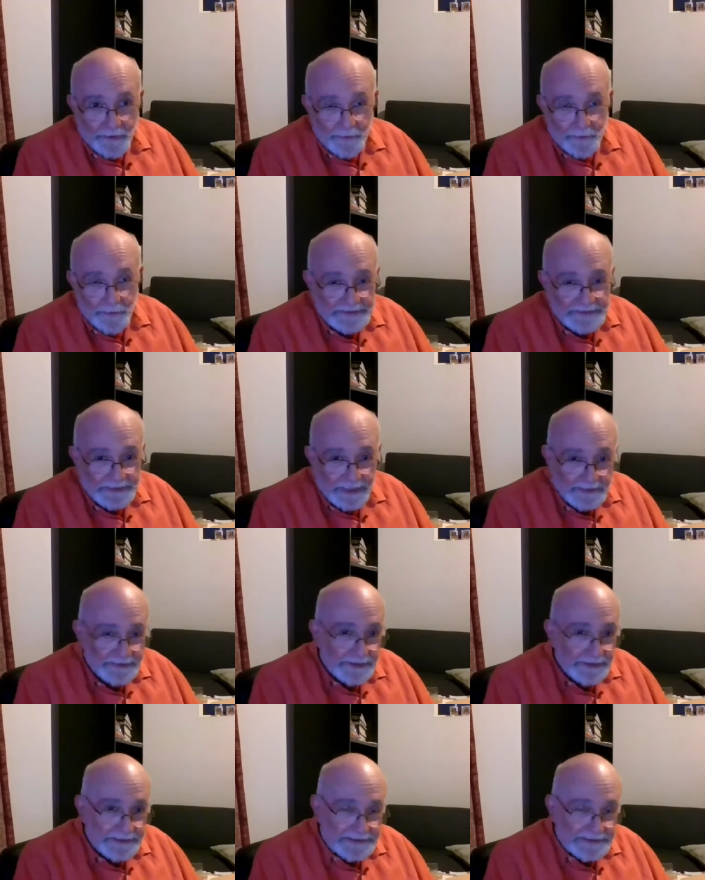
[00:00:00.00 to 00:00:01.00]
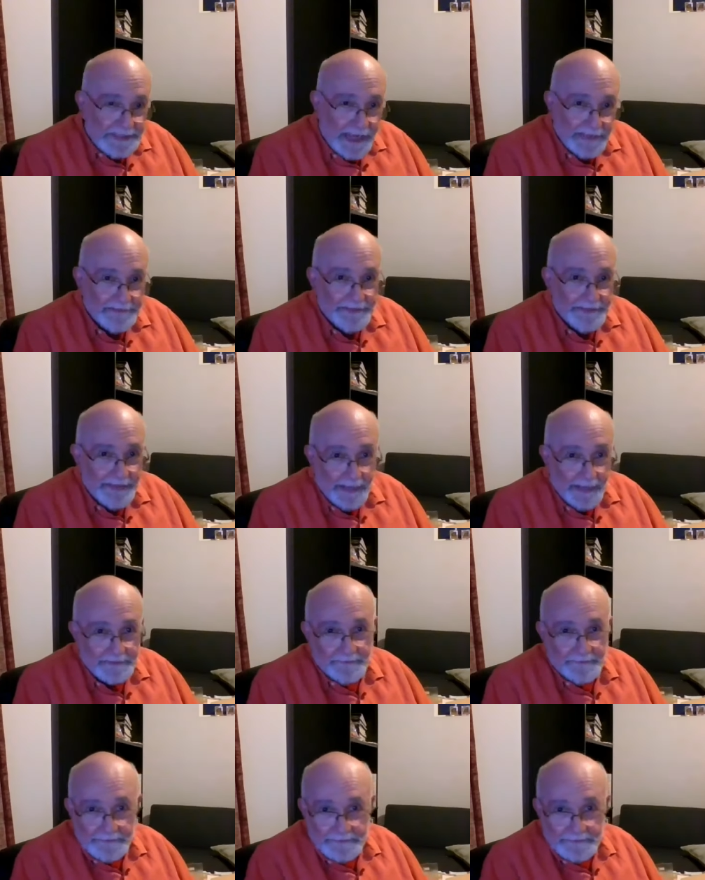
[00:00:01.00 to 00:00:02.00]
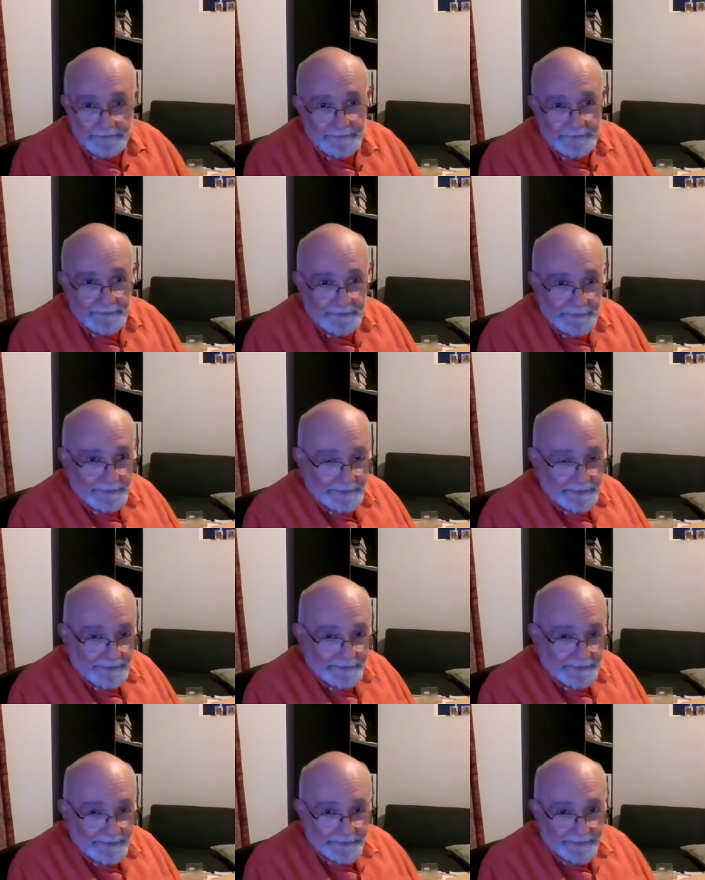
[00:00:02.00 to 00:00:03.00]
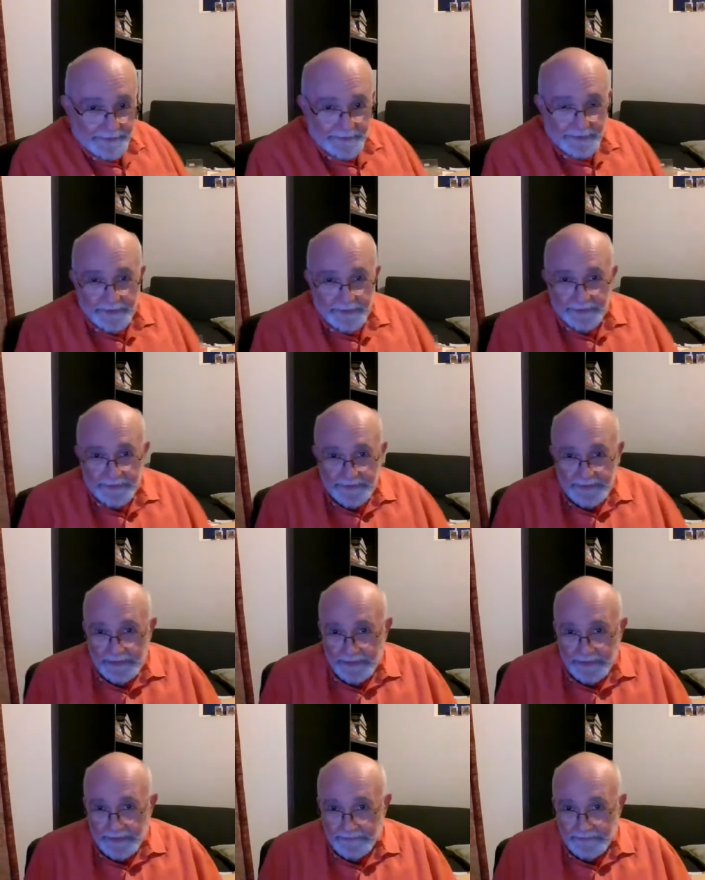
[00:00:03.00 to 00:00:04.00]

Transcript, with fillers: how are we to understand that those